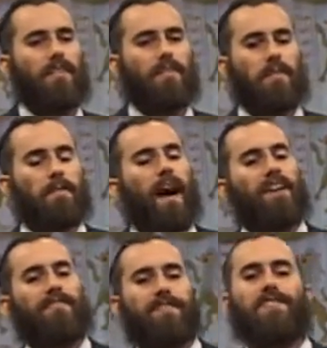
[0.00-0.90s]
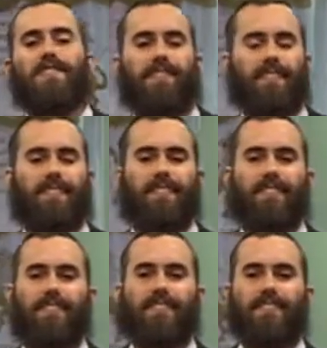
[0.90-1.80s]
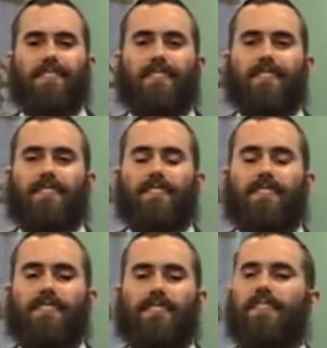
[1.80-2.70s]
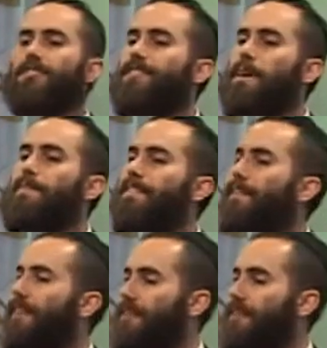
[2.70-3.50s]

The modern physicists teach us something very